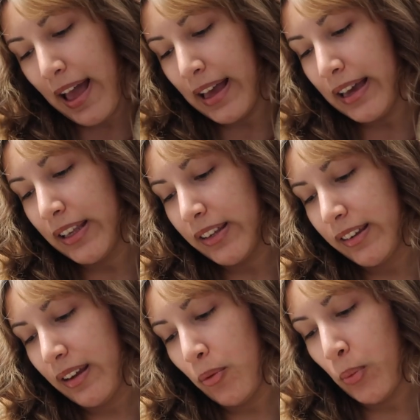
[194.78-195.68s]

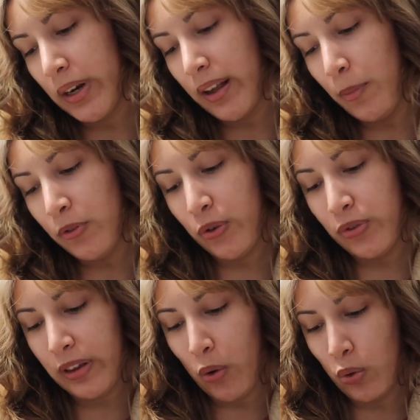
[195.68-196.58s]
And when it comes to
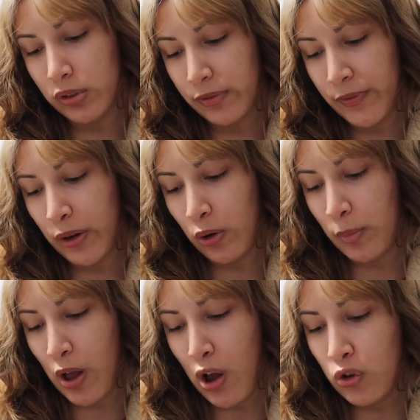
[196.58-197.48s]
using older
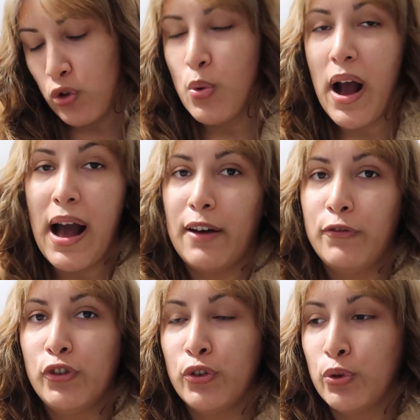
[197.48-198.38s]
film, you
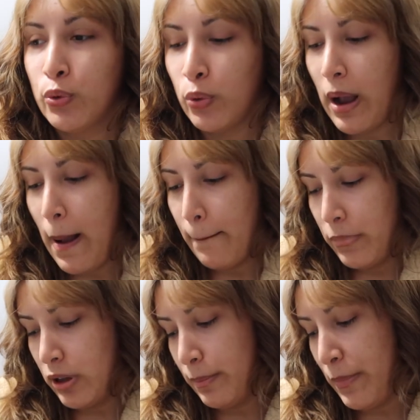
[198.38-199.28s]
have to
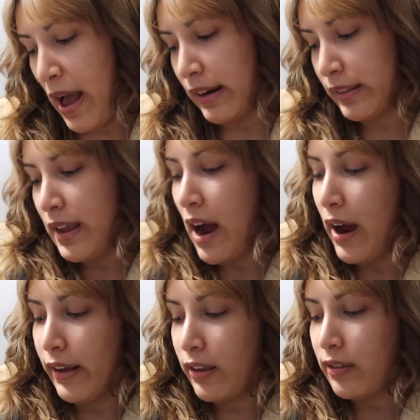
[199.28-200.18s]
put back the
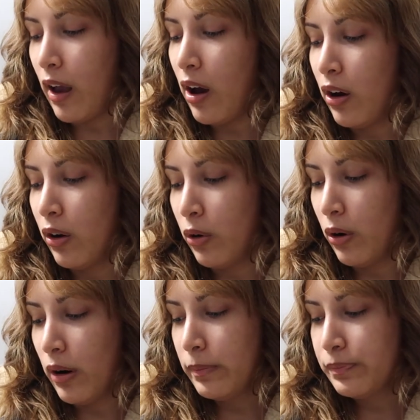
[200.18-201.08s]

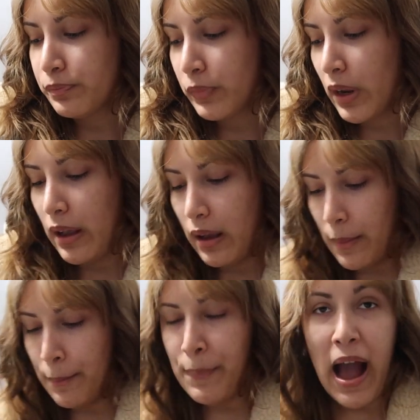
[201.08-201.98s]
ISO
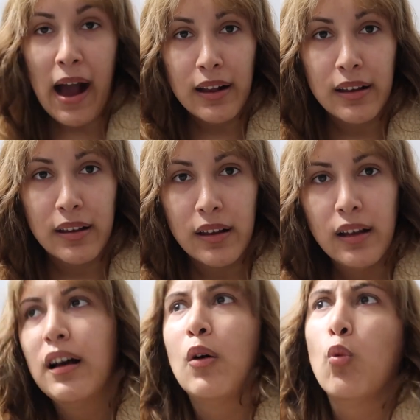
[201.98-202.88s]
back
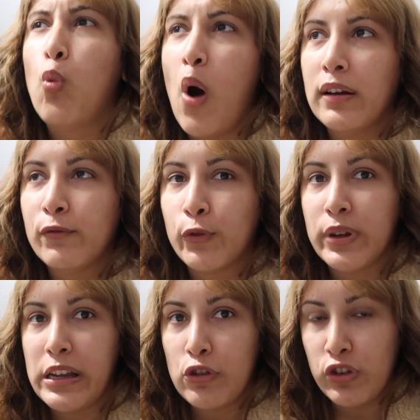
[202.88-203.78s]
one for
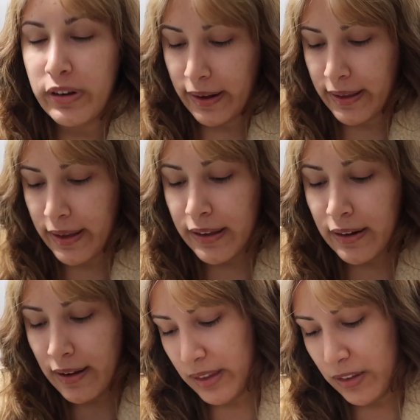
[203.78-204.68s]
each
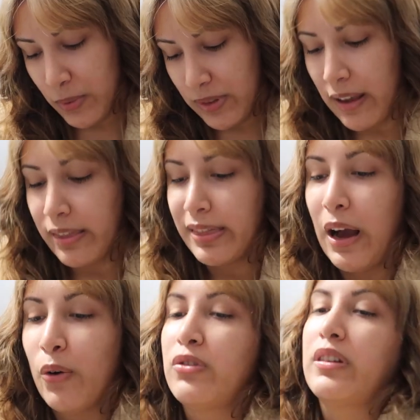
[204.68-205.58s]
decade. This one's
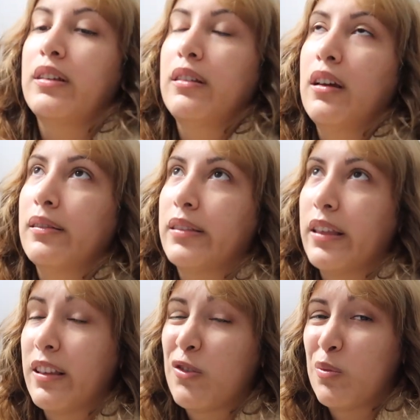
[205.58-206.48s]
1000,
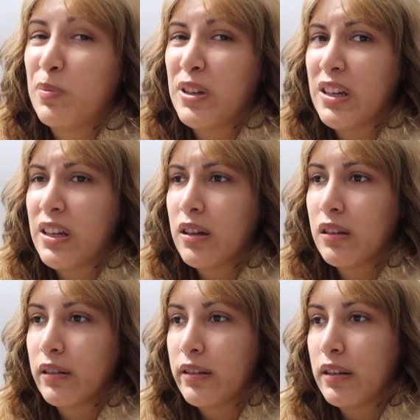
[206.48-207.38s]
then this would be,
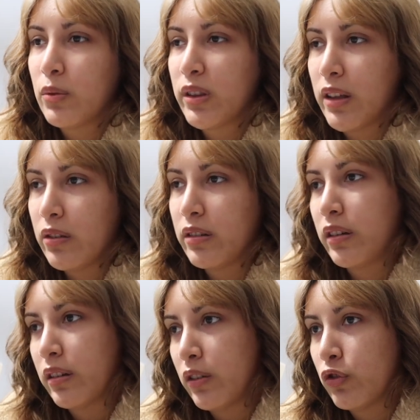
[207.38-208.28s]
let's see,
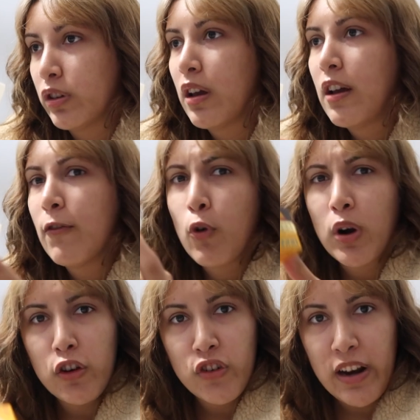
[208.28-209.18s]

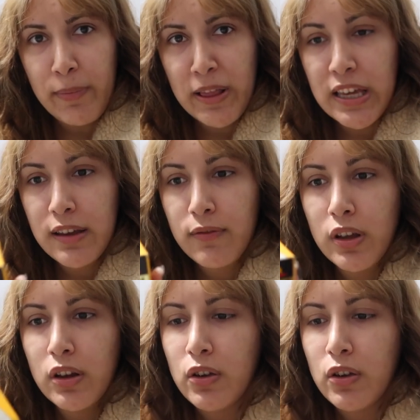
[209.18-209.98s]
400, I believe.